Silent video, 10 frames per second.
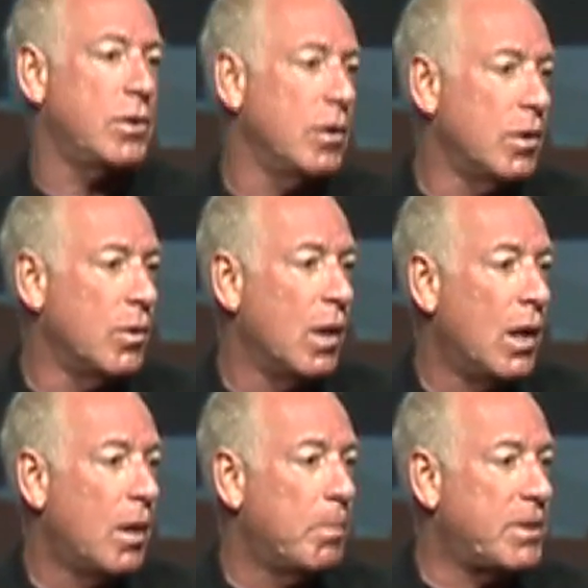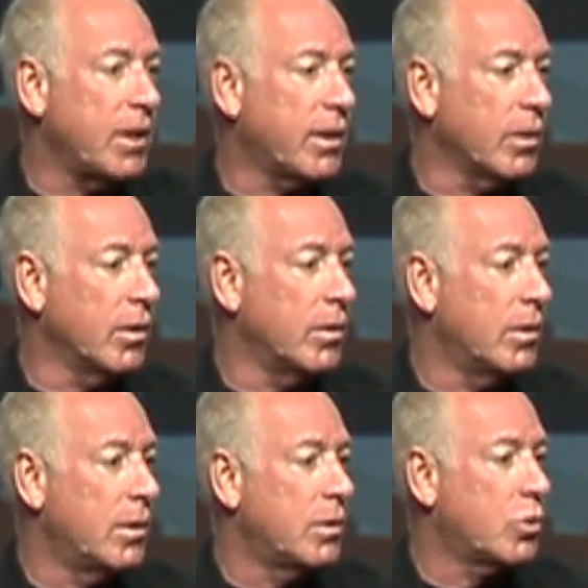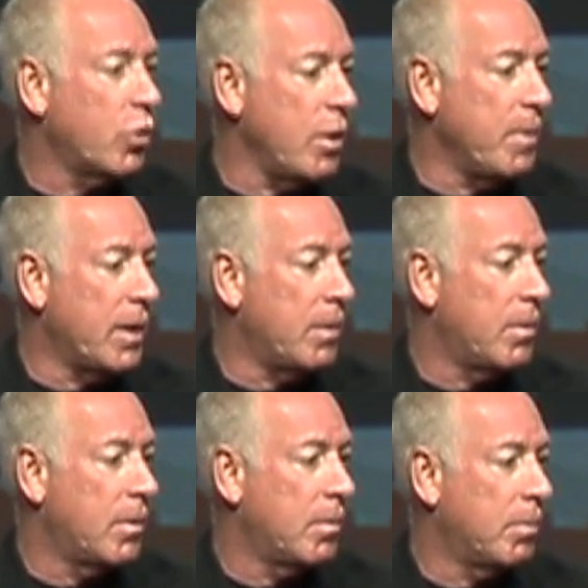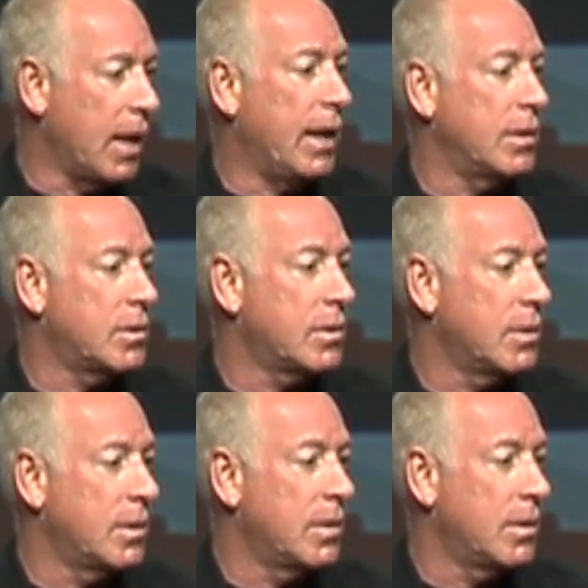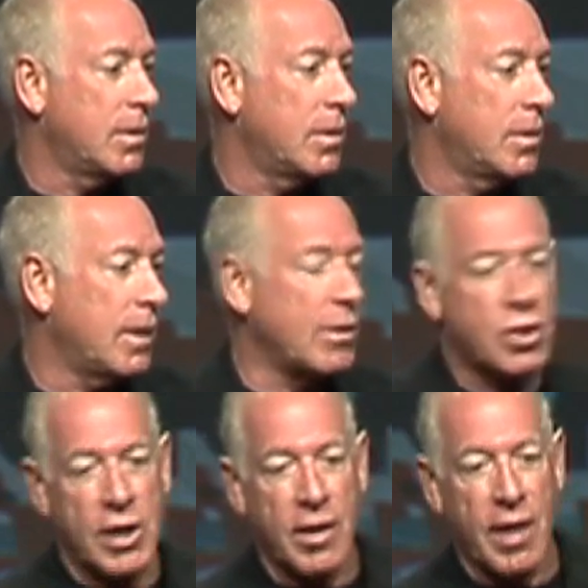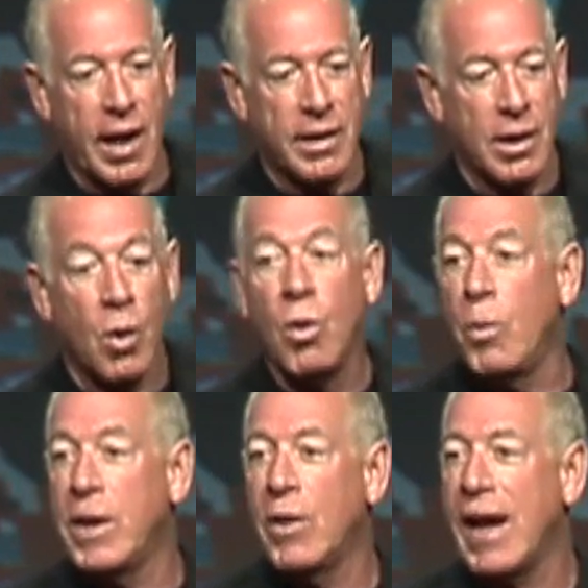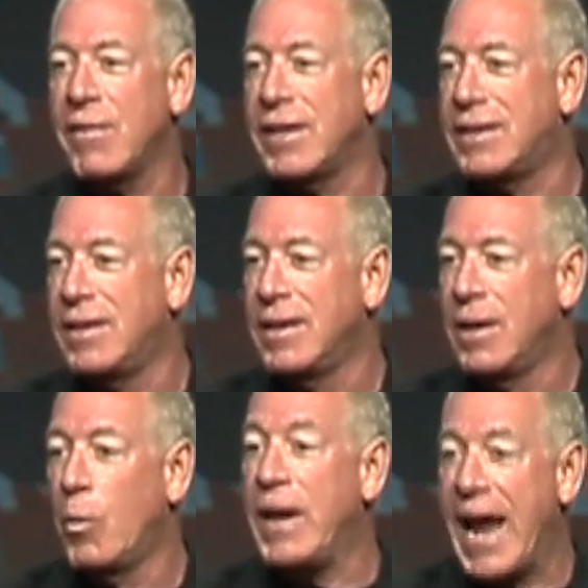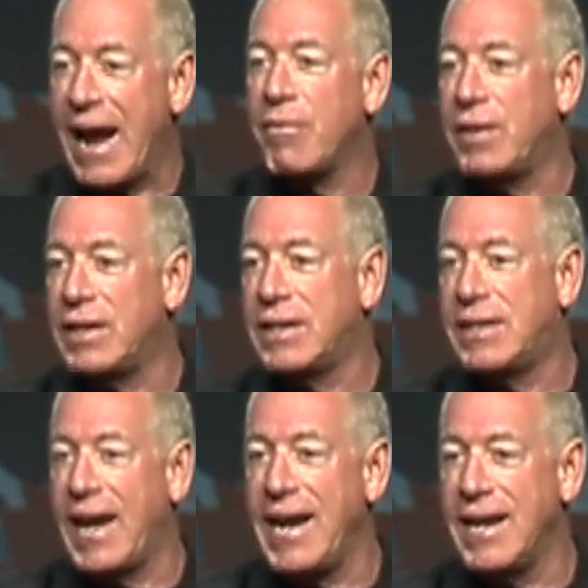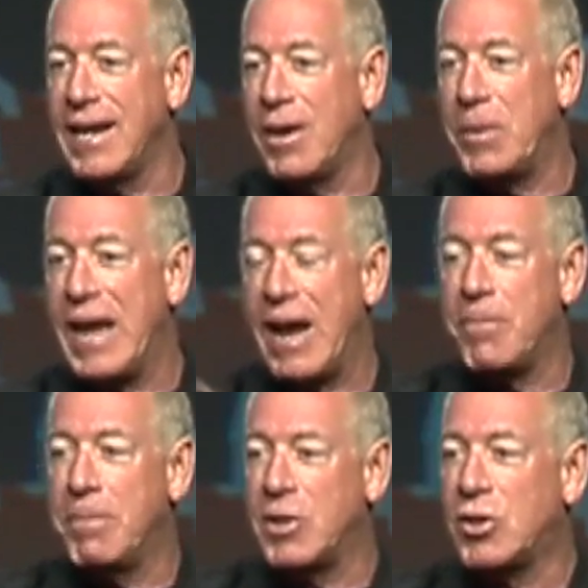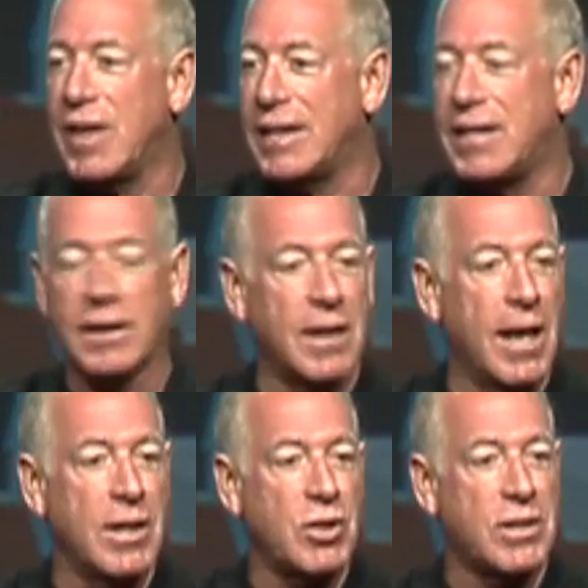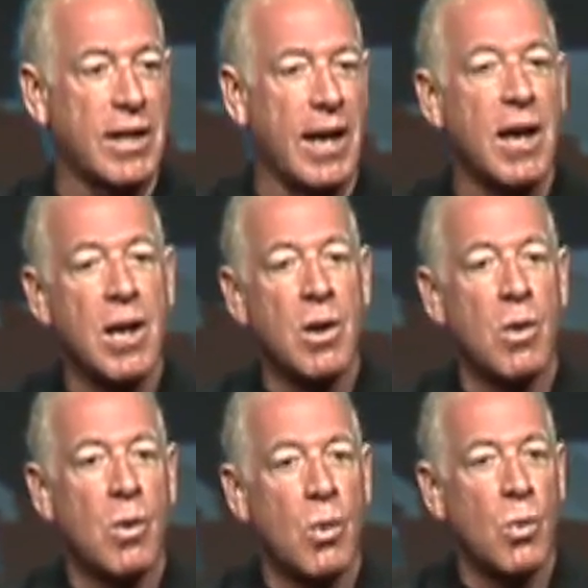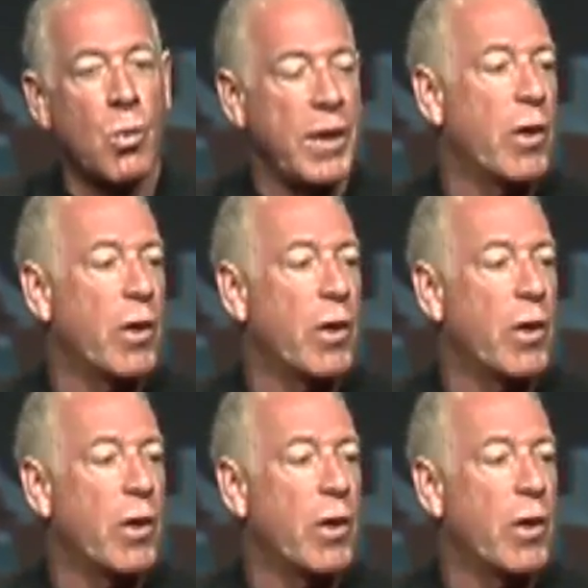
to particular treatment plans and share that. Well, we don't have that. We have the data and we have much of that technology today. We